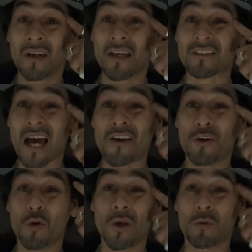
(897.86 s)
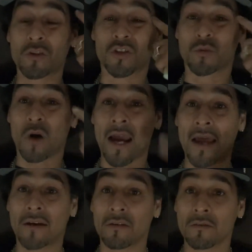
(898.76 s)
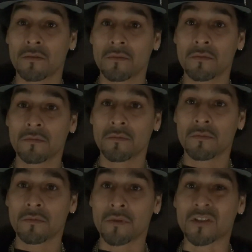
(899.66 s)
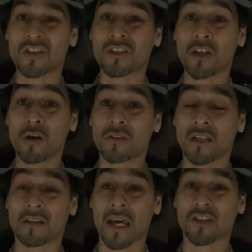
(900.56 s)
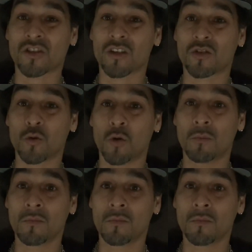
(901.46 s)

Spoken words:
is I knew he was a rat. Still did that shit to him.